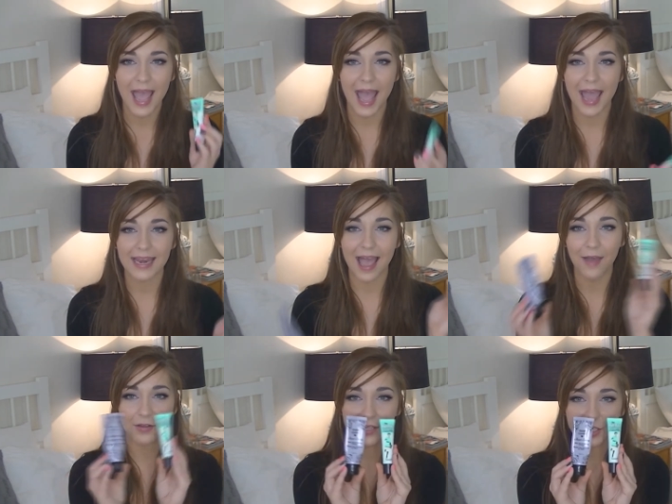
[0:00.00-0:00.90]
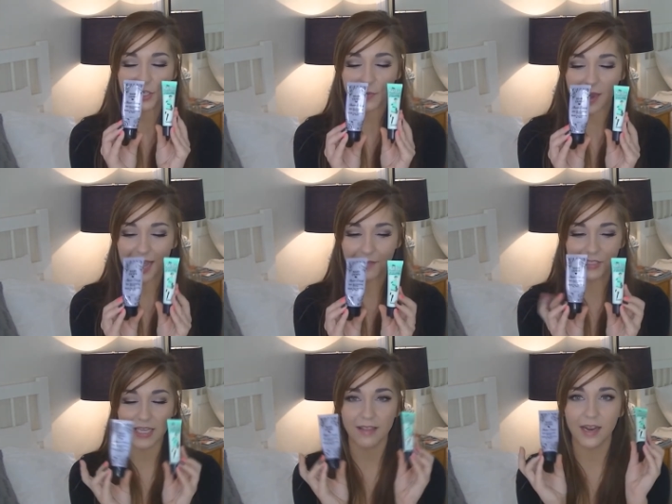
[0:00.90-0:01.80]
and out of the two, I'd have
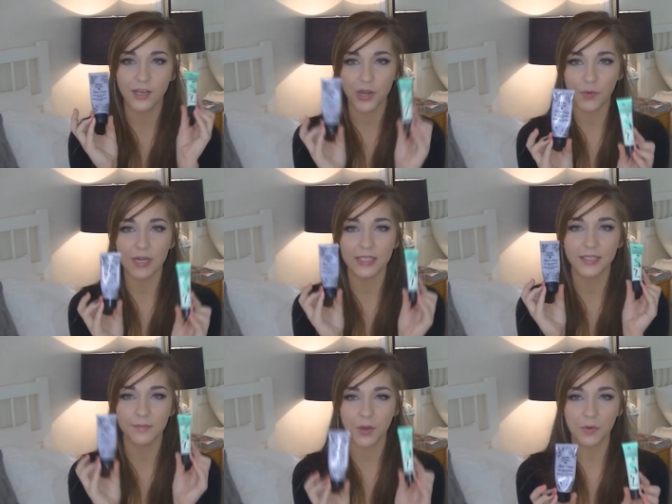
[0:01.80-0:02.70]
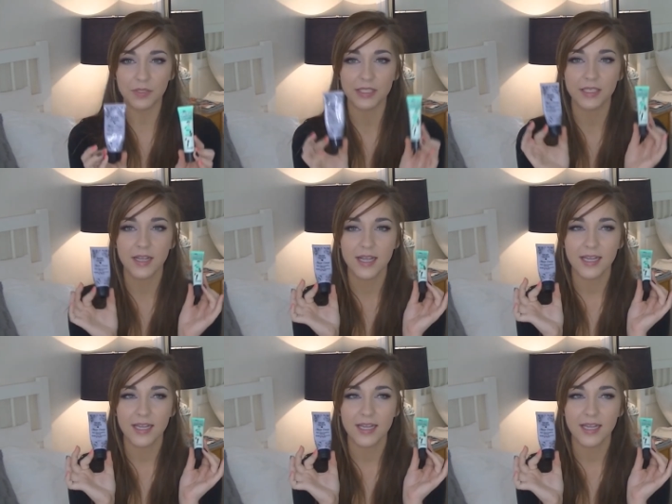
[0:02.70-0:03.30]
to say that I noticed the most